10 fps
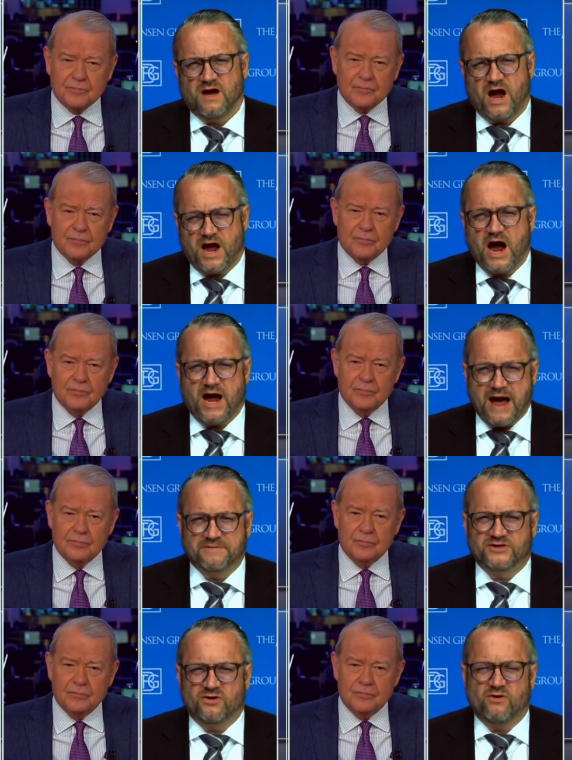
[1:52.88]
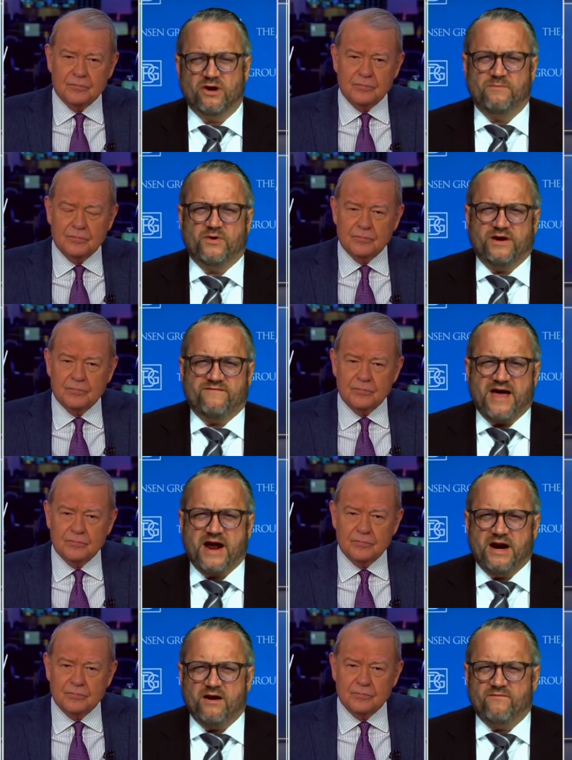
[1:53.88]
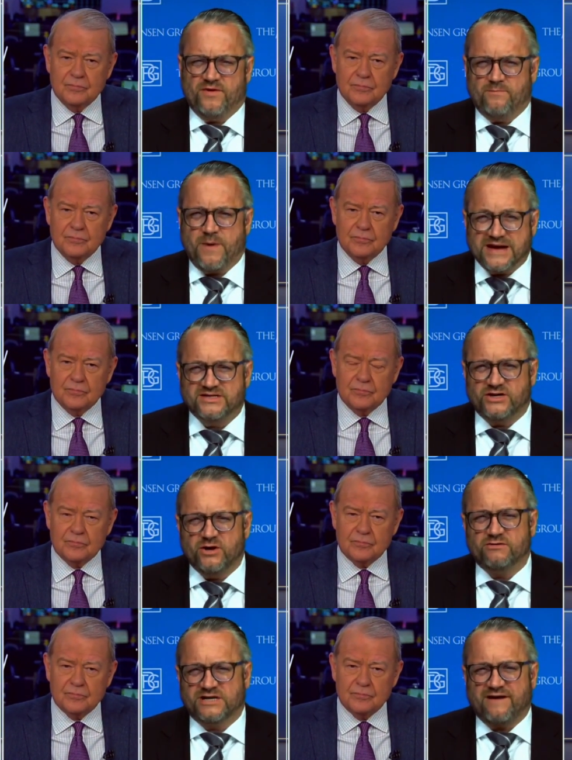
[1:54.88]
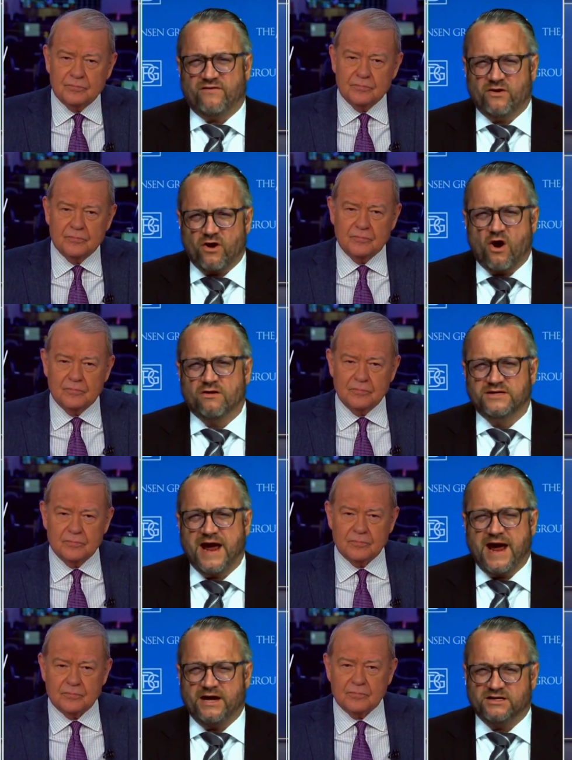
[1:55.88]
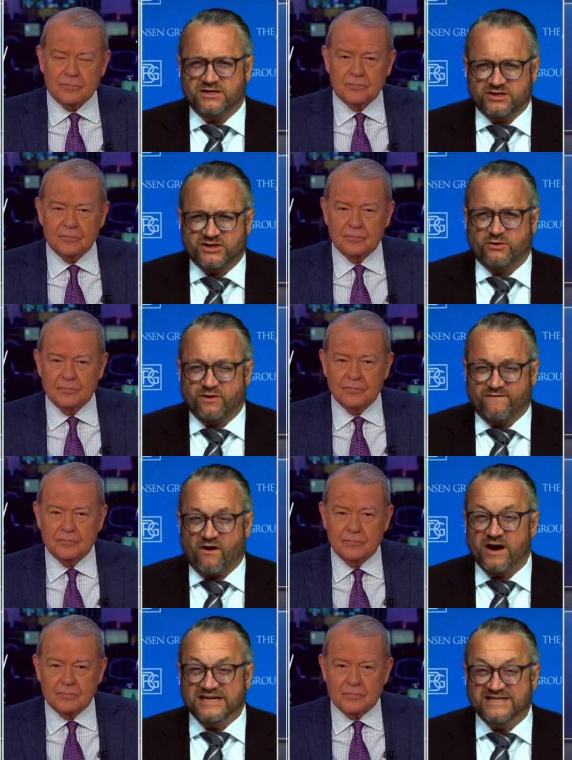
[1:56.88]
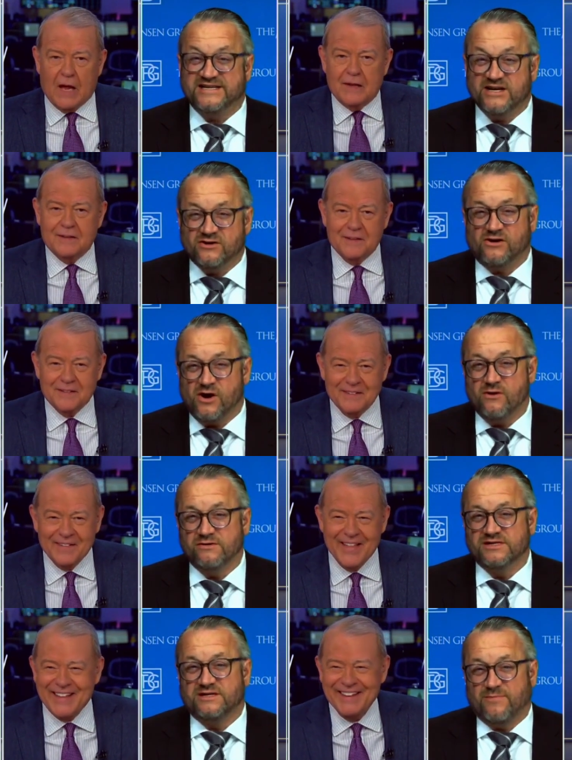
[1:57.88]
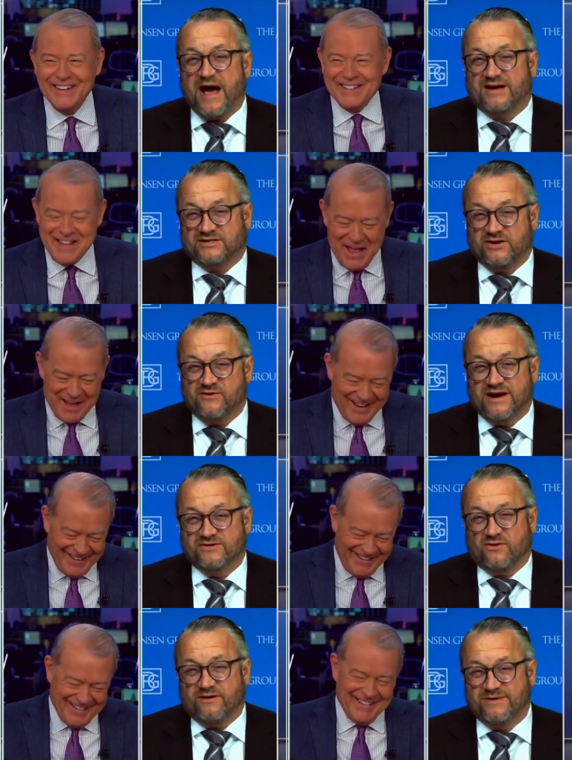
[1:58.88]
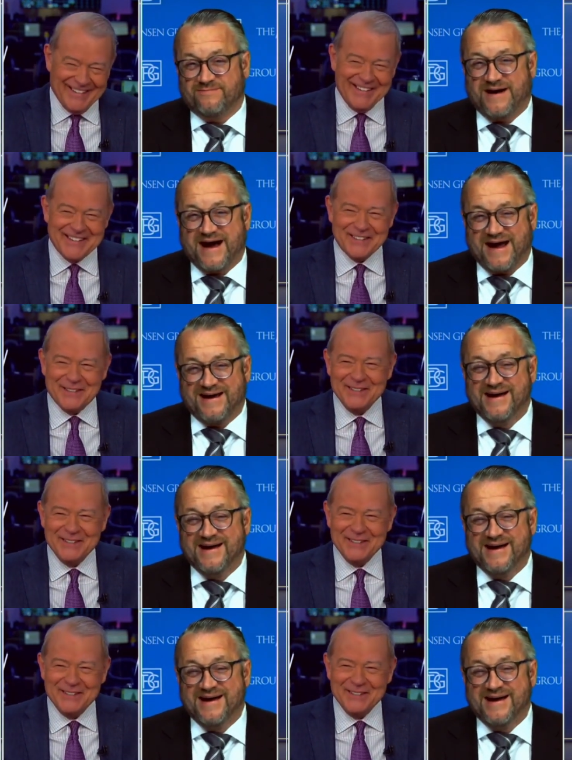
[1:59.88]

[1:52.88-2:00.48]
Speaker 1: I, I, absolutely believe that. And the best news I've heard all day is that Stuart Varney still owns the Blackstone I told him to buy.